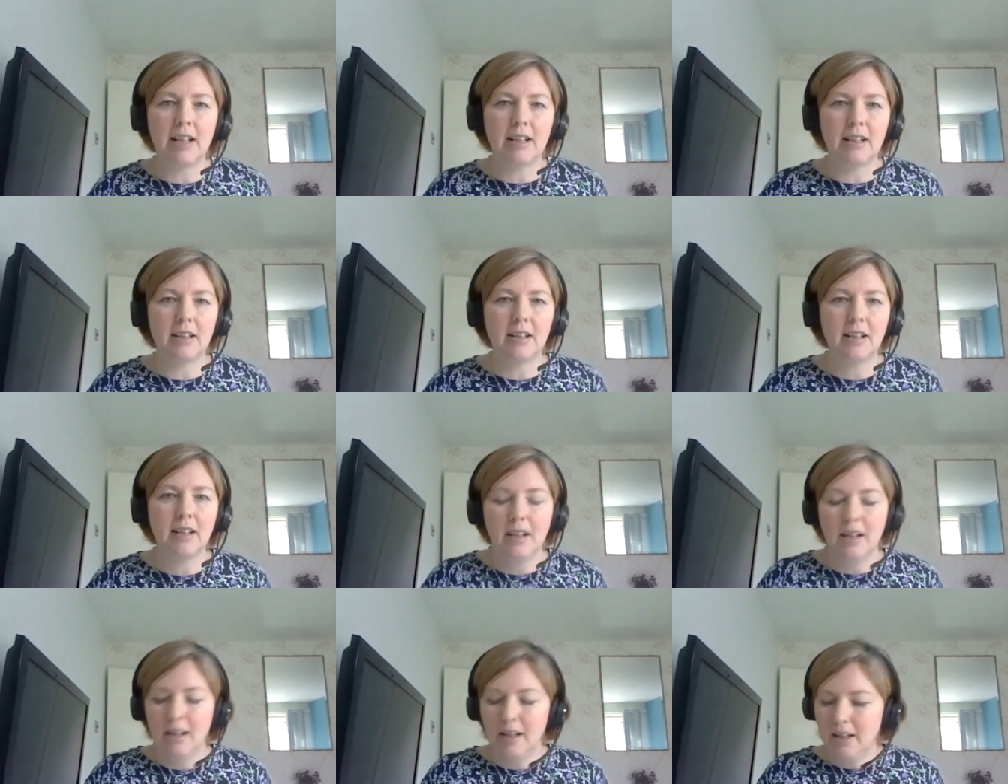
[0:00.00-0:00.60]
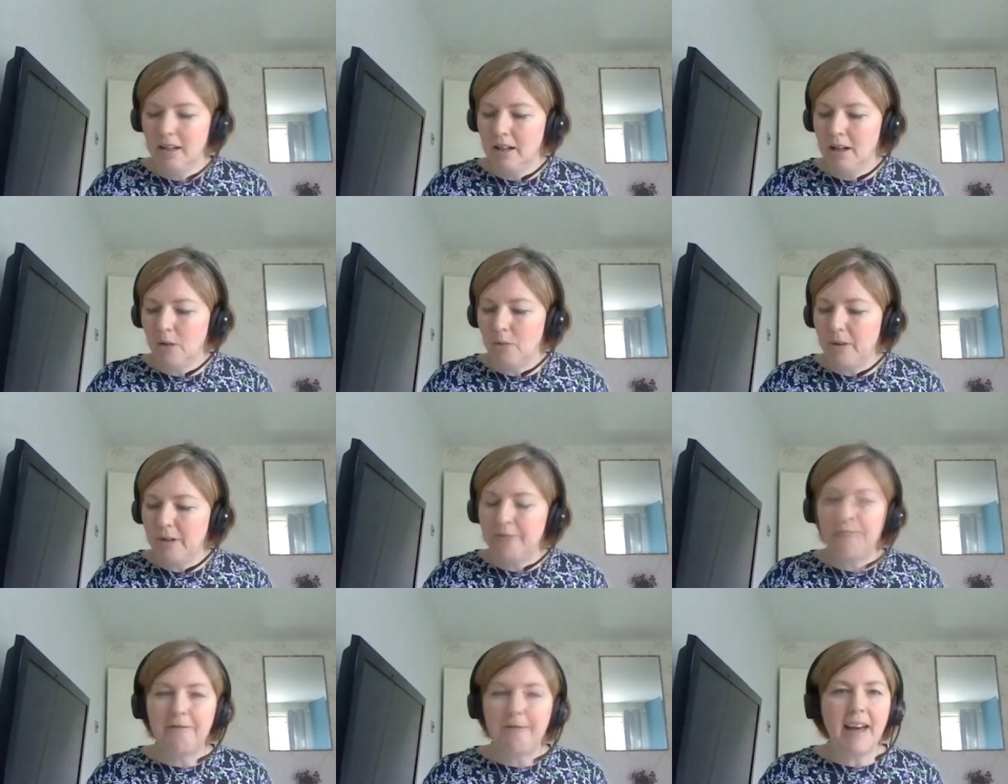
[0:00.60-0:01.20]
And, you know,
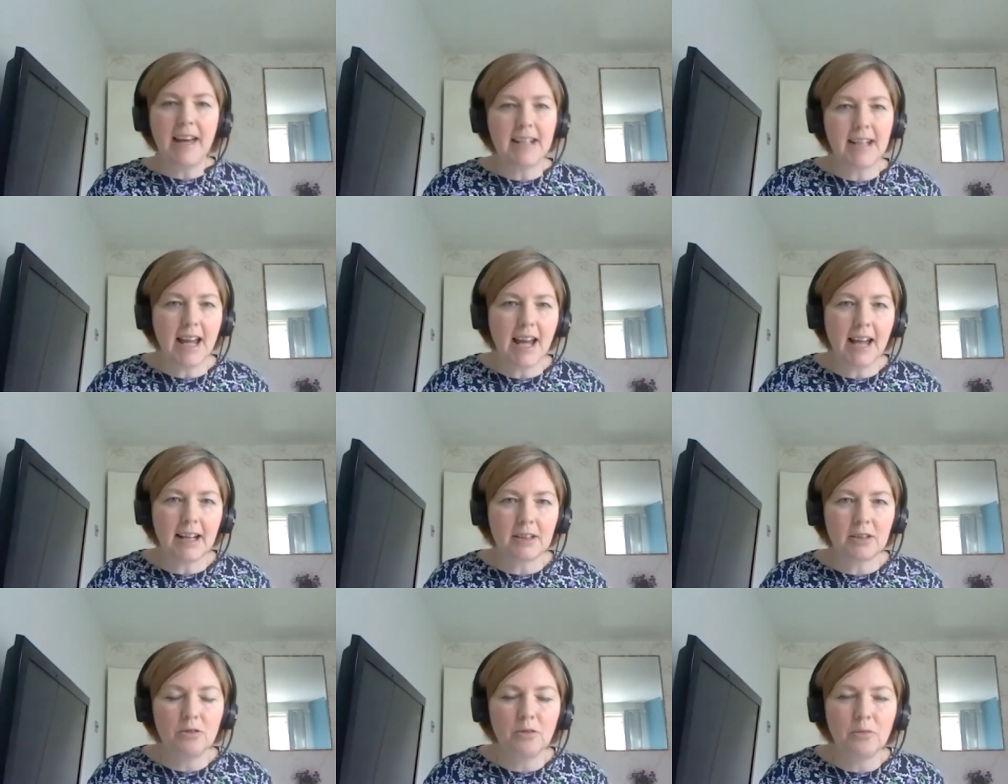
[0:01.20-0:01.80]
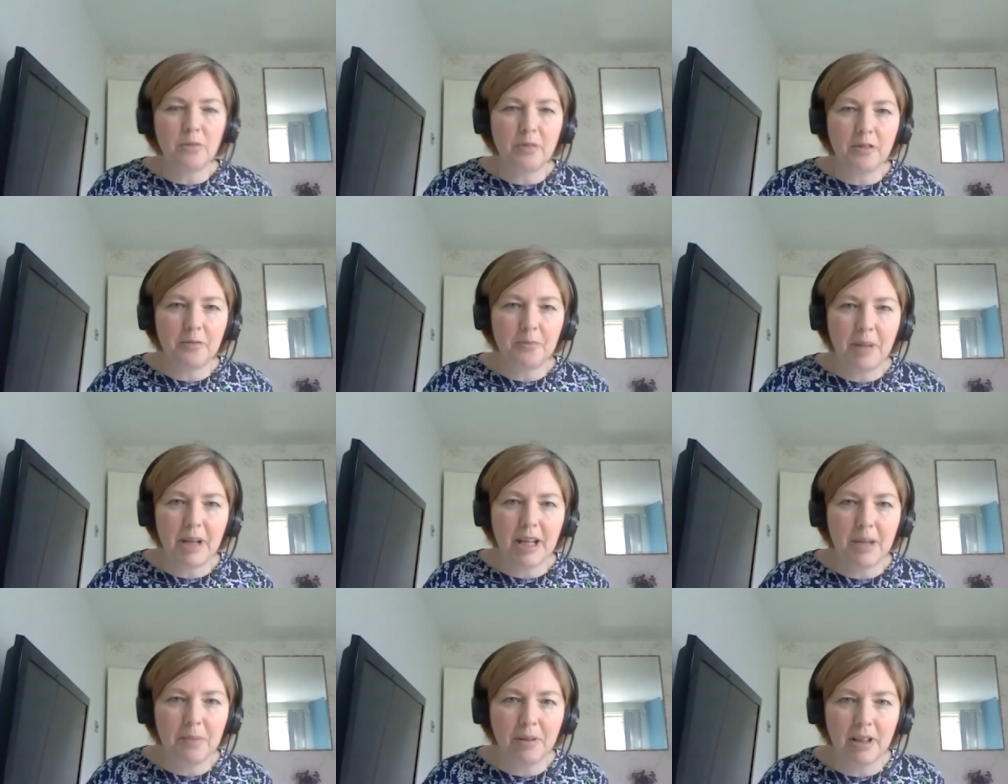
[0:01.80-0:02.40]
we've fed X number of
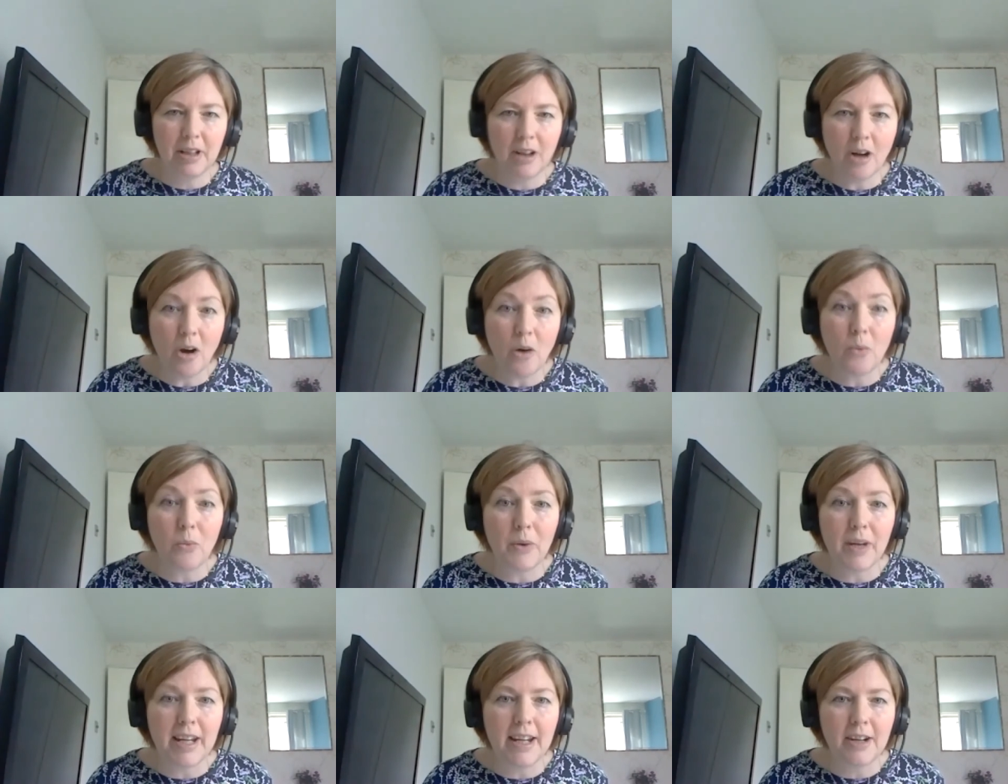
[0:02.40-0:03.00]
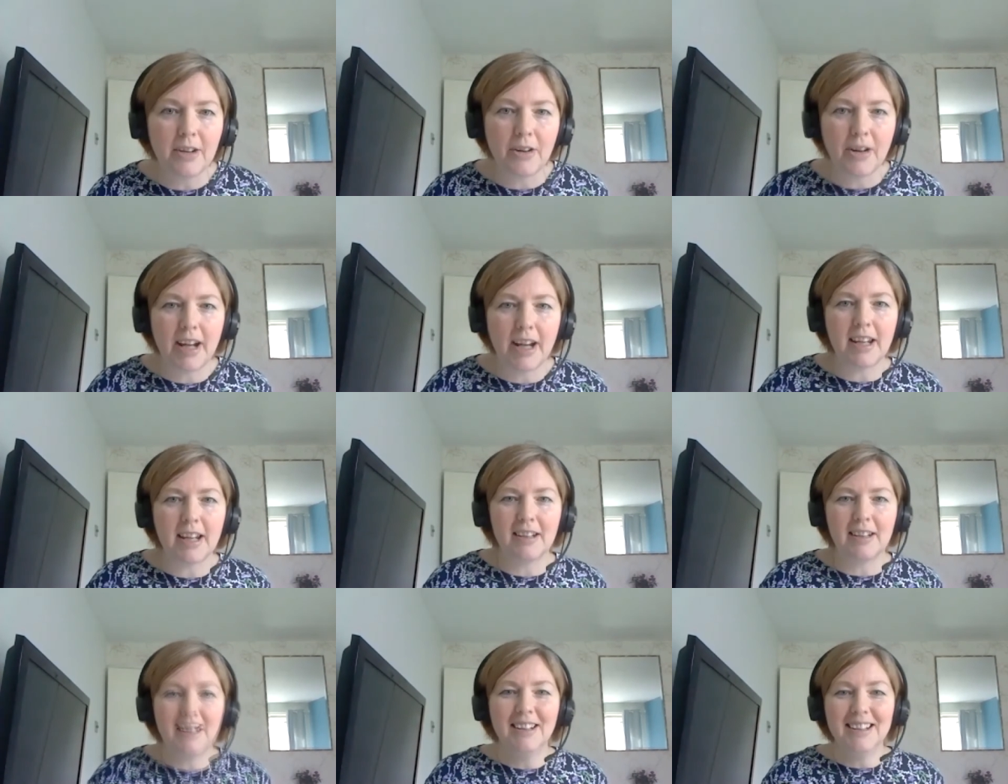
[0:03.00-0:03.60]
people, and aren't we
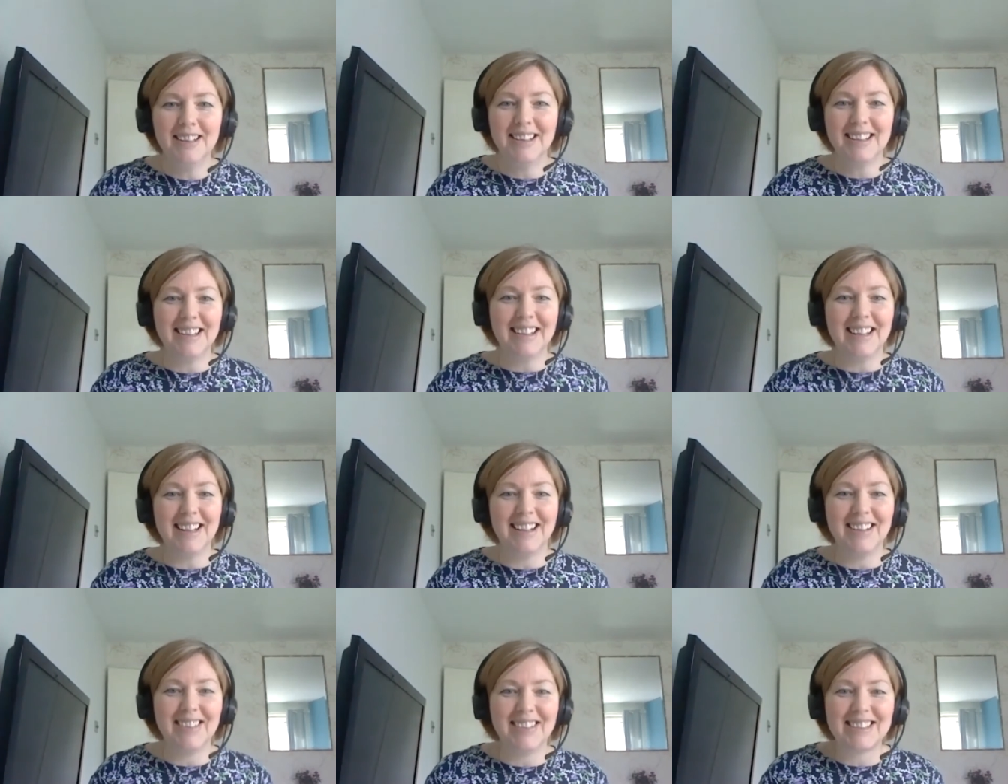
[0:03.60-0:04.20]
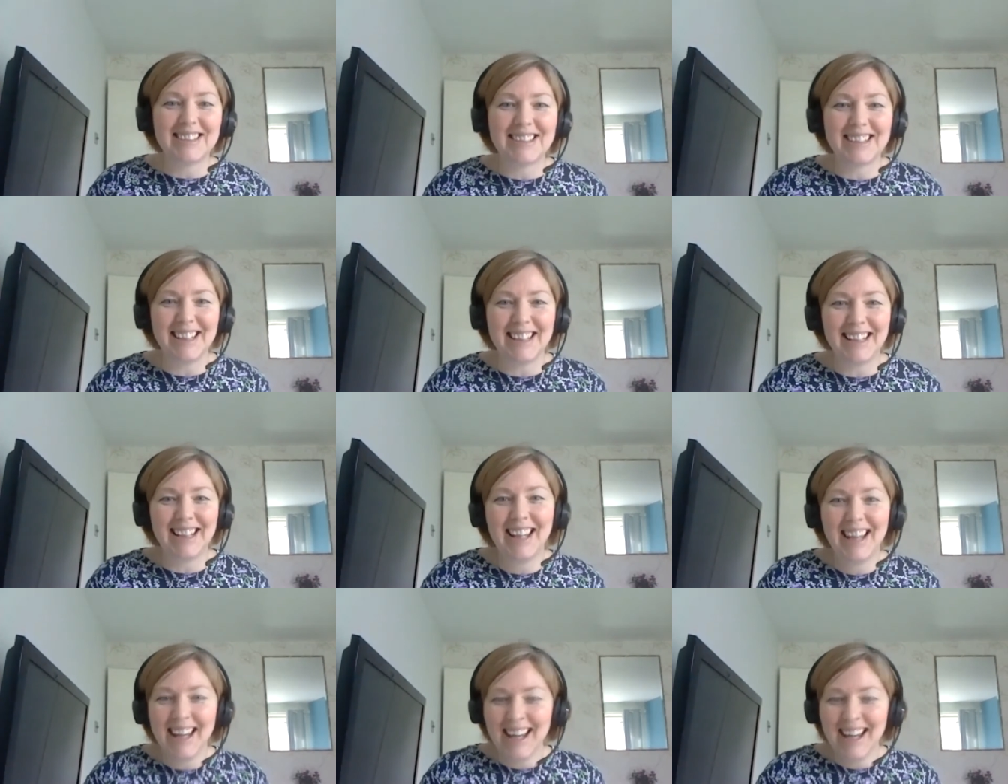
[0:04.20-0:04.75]
great? And, you know, it's like,